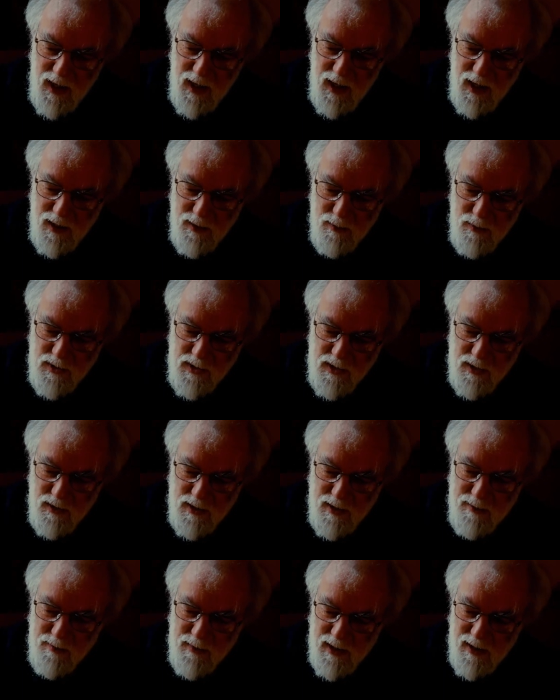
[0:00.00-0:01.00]
and what's
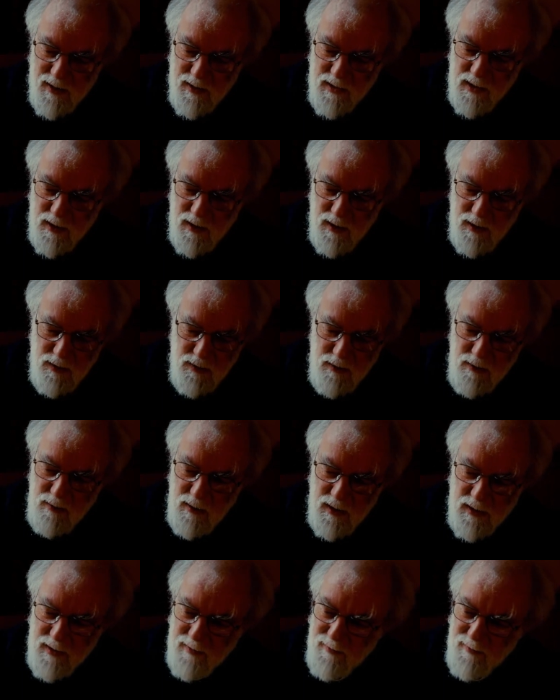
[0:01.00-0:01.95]
got him there is a whole lot of